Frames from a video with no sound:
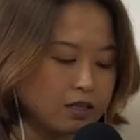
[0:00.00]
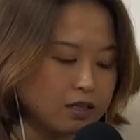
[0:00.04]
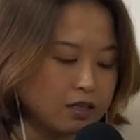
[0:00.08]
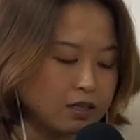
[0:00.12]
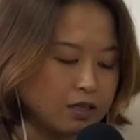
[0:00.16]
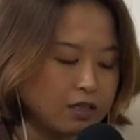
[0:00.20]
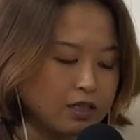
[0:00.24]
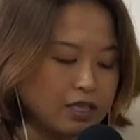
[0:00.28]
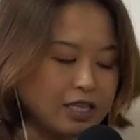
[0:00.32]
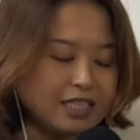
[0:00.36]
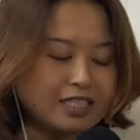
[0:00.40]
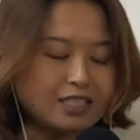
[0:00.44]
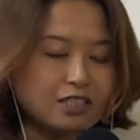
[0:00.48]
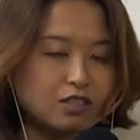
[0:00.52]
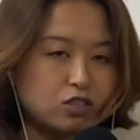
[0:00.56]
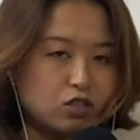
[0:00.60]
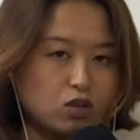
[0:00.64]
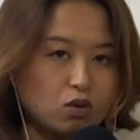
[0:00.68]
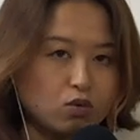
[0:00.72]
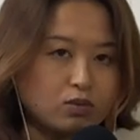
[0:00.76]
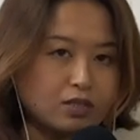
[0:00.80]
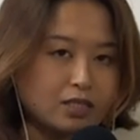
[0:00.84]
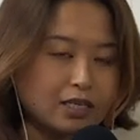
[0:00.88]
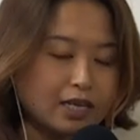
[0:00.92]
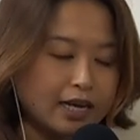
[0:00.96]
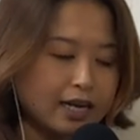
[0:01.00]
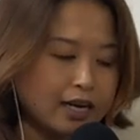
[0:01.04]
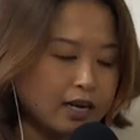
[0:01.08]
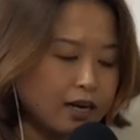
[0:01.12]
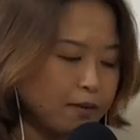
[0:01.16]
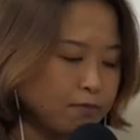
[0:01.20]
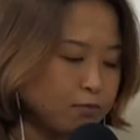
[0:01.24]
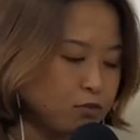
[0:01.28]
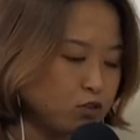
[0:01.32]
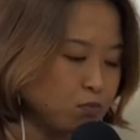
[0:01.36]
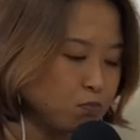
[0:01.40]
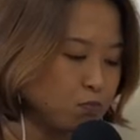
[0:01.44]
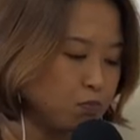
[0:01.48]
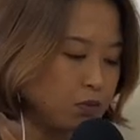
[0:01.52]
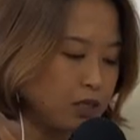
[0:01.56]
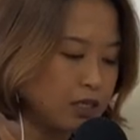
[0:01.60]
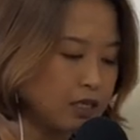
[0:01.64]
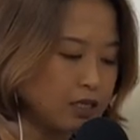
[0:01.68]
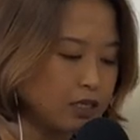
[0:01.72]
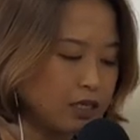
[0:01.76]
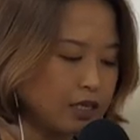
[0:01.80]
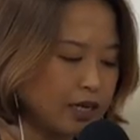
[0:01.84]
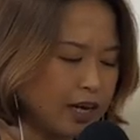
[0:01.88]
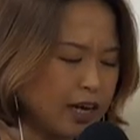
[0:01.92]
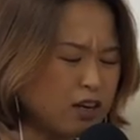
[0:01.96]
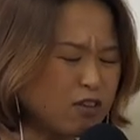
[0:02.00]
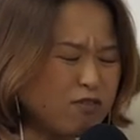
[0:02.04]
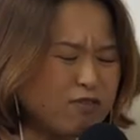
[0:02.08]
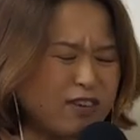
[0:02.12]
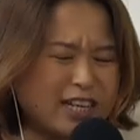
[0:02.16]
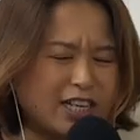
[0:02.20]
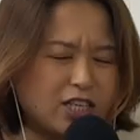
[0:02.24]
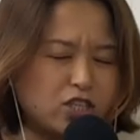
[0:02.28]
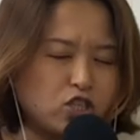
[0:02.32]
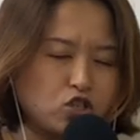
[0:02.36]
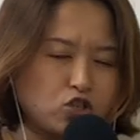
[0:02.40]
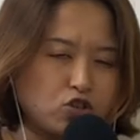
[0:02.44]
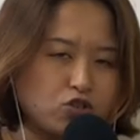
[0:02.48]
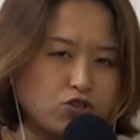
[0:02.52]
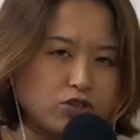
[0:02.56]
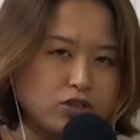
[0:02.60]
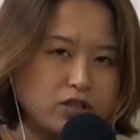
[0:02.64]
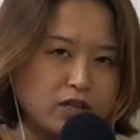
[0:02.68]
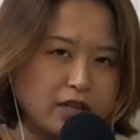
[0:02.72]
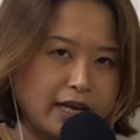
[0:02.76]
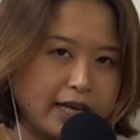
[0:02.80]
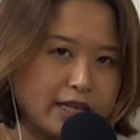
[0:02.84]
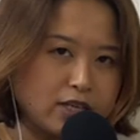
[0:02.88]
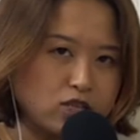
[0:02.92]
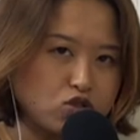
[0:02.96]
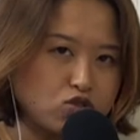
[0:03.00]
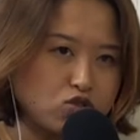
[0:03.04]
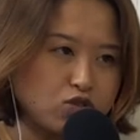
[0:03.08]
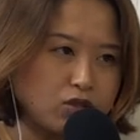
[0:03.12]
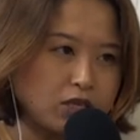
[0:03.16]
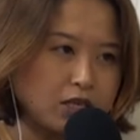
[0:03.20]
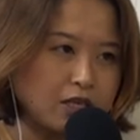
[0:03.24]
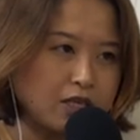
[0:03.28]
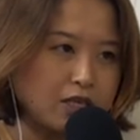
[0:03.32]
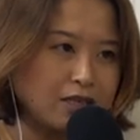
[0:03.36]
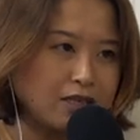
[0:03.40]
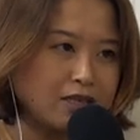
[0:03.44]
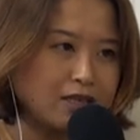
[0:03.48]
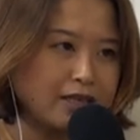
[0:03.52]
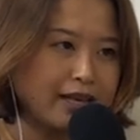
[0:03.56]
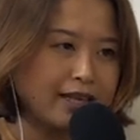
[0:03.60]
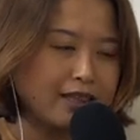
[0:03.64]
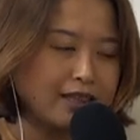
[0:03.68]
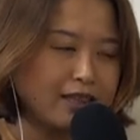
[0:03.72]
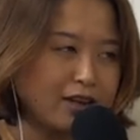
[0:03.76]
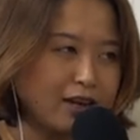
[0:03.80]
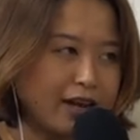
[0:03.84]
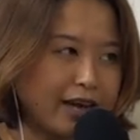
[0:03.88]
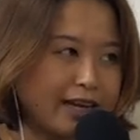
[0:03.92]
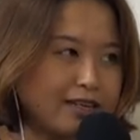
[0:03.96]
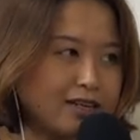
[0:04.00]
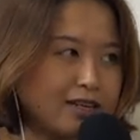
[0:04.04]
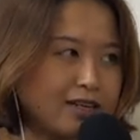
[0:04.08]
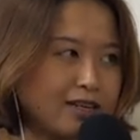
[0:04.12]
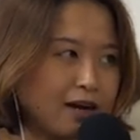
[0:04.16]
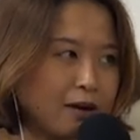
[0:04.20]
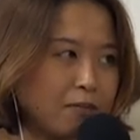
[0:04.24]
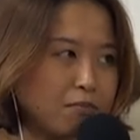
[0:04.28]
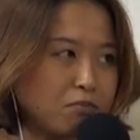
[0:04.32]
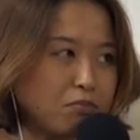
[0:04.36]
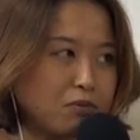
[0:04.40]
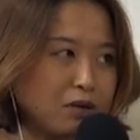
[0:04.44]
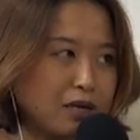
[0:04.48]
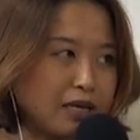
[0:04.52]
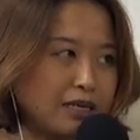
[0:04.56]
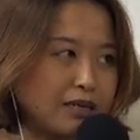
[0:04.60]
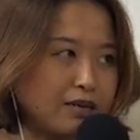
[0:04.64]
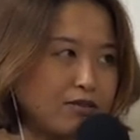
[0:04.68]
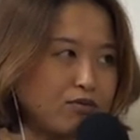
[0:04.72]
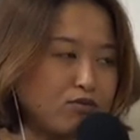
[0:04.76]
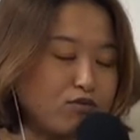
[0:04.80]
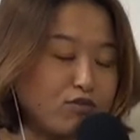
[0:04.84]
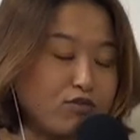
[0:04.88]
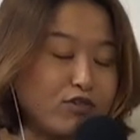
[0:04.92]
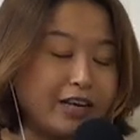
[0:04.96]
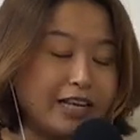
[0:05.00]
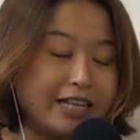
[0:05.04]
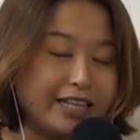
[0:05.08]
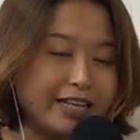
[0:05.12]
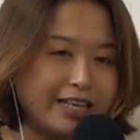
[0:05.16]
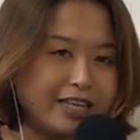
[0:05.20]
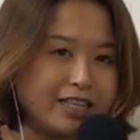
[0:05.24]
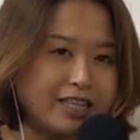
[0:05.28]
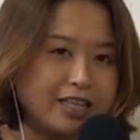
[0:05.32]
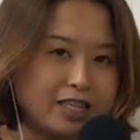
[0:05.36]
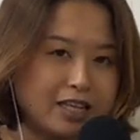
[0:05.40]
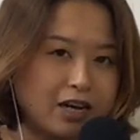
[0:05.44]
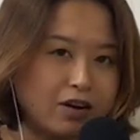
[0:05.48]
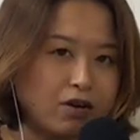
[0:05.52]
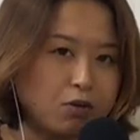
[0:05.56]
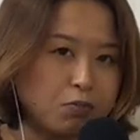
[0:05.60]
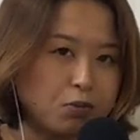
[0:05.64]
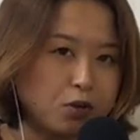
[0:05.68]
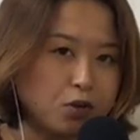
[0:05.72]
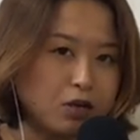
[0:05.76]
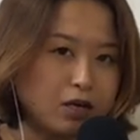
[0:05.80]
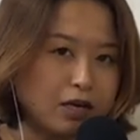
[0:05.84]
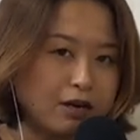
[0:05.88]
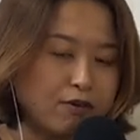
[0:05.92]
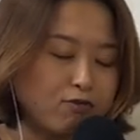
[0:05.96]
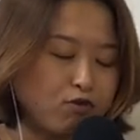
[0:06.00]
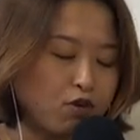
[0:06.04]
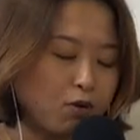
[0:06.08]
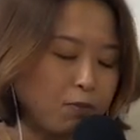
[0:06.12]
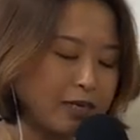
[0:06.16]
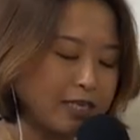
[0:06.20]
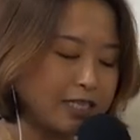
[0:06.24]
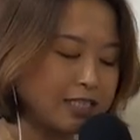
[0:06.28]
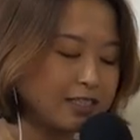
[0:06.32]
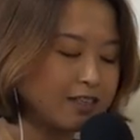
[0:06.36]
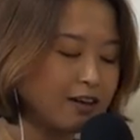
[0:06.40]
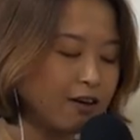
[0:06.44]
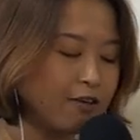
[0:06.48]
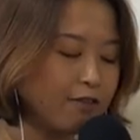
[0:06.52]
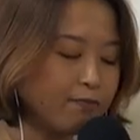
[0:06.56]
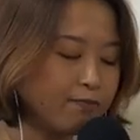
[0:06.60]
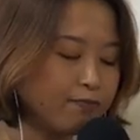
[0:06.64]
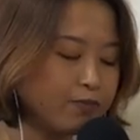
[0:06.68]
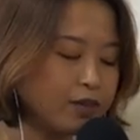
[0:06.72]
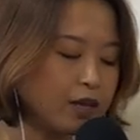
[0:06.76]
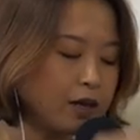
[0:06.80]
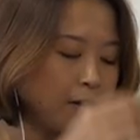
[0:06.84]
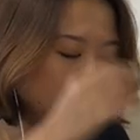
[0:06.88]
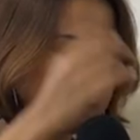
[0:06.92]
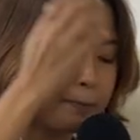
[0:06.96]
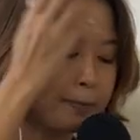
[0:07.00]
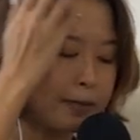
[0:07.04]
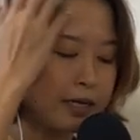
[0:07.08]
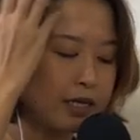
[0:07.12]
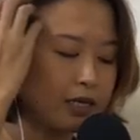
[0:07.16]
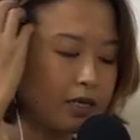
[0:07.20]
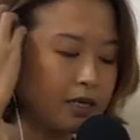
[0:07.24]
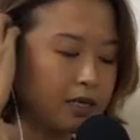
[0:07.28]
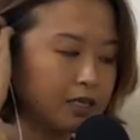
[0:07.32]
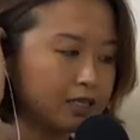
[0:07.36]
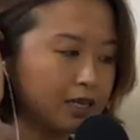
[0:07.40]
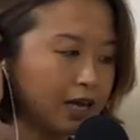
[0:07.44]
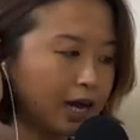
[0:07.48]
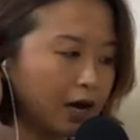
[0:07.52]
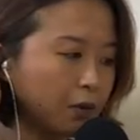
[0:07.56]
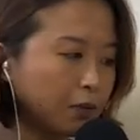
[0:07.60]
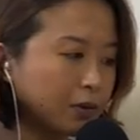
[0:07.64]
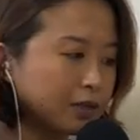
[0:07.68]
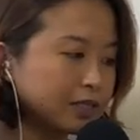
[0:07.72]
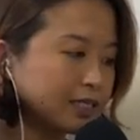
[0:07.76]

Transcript: These notes end up to be kind of like a journal entry that ended up being really therapeutic for myself because I was